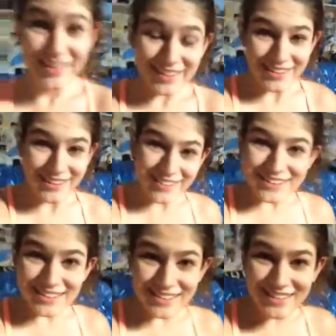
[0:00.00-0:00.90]
and you
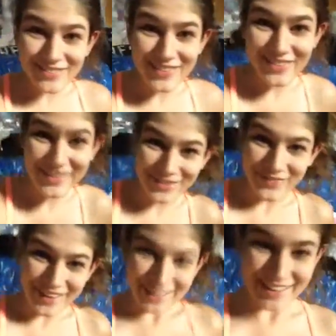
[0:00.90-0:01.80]
guys can send me a video
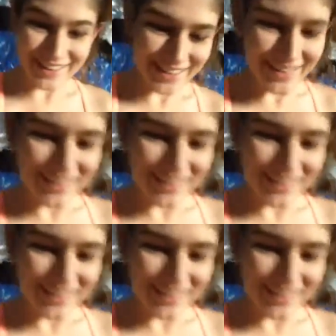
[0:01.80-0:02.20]
back.